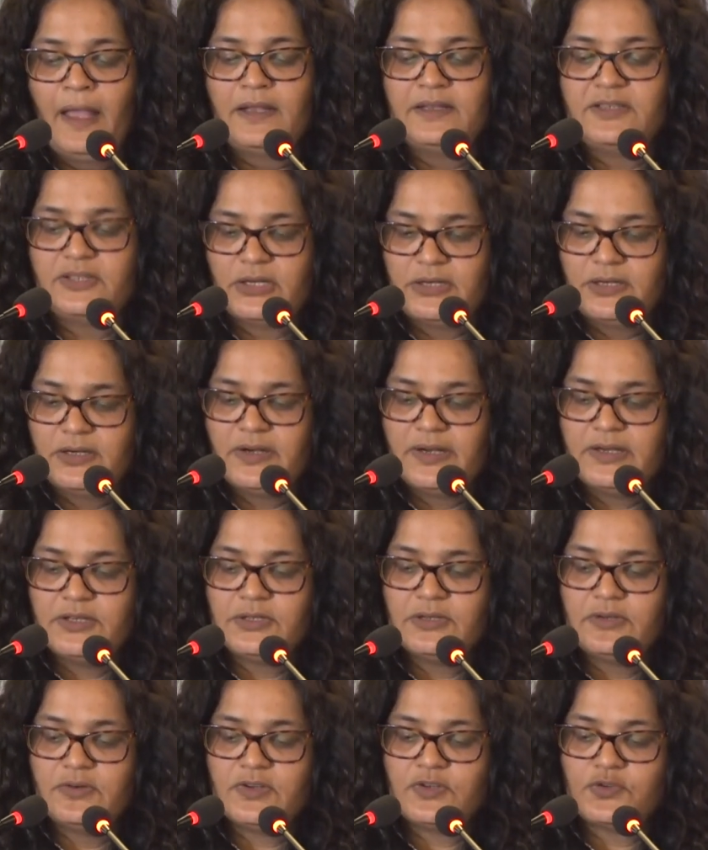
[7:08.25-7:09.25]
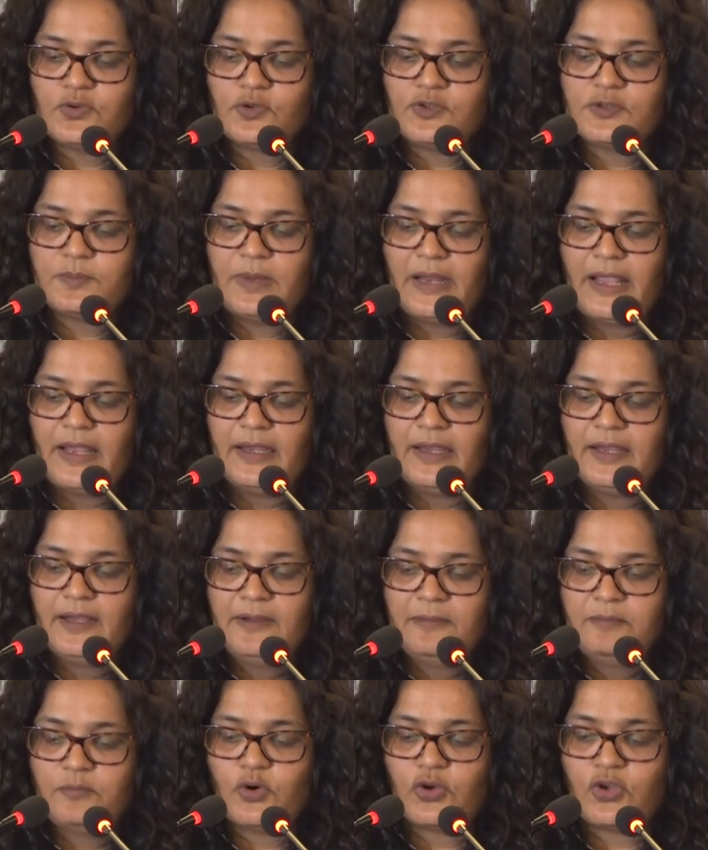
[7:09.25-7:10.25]
generation resource planning,
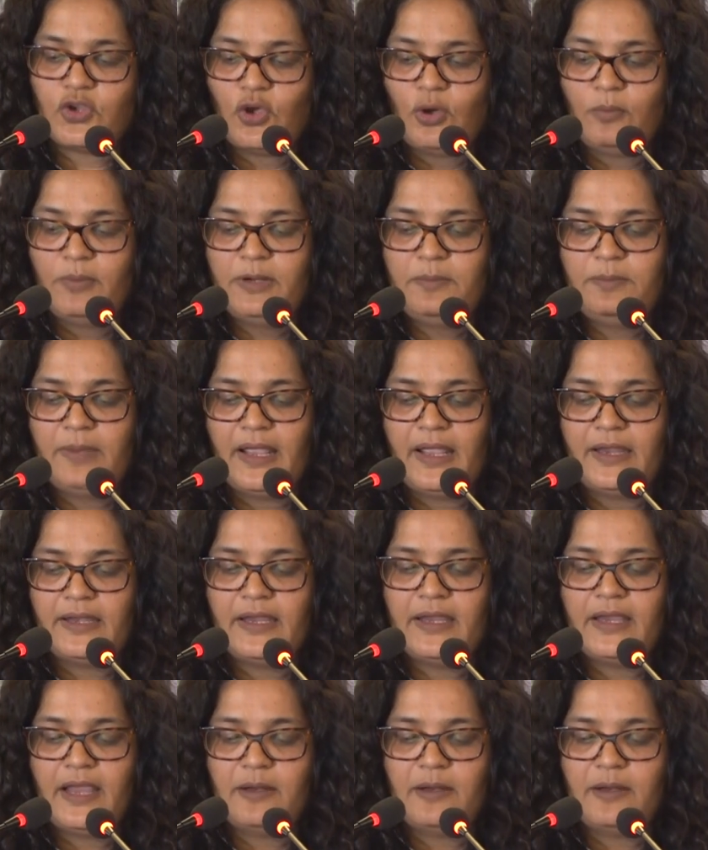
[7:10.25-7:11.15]
procurement planning,